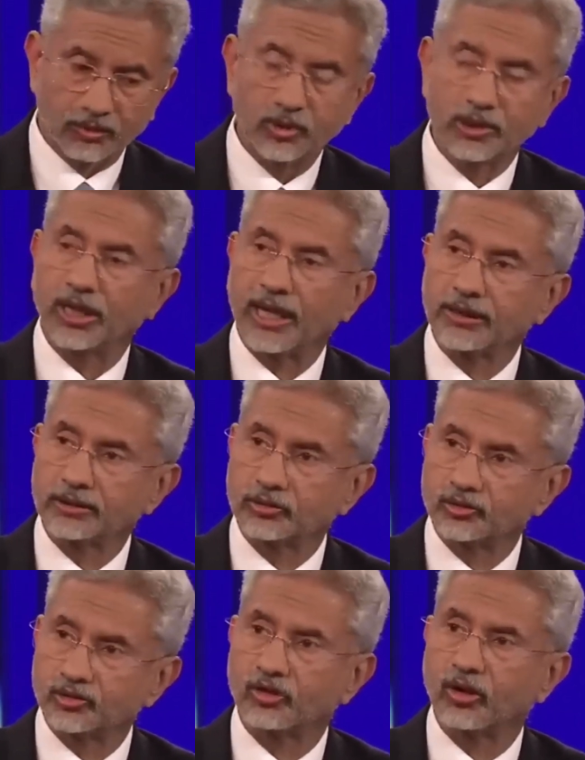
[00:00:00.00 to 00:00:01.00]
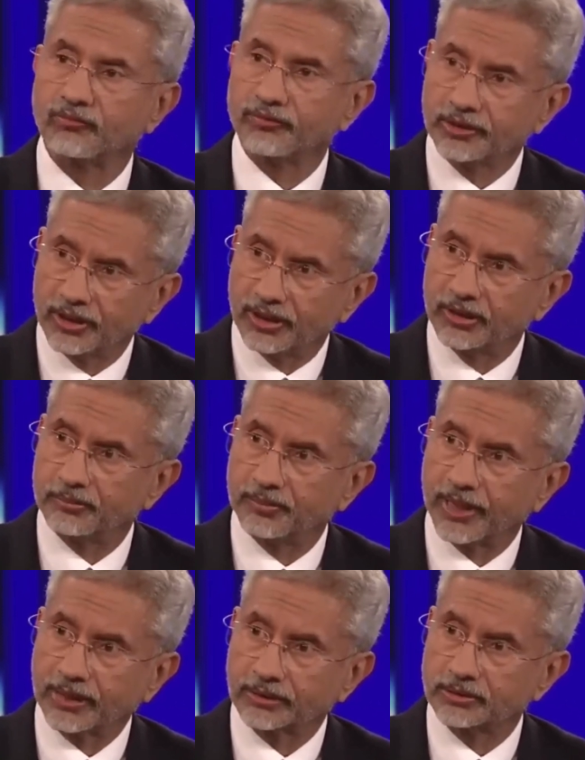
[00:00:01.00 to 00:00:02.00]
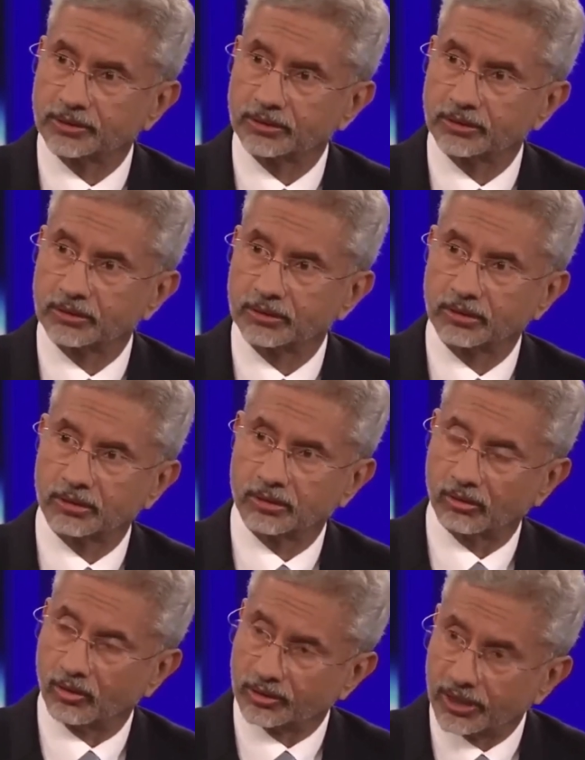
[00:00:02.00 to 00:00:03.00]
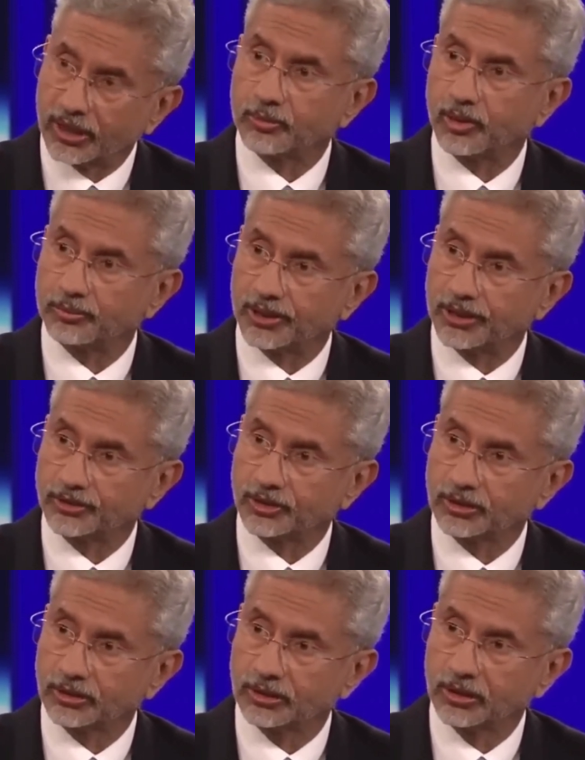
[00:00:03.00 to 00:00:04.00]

would like to soften the impact on their population,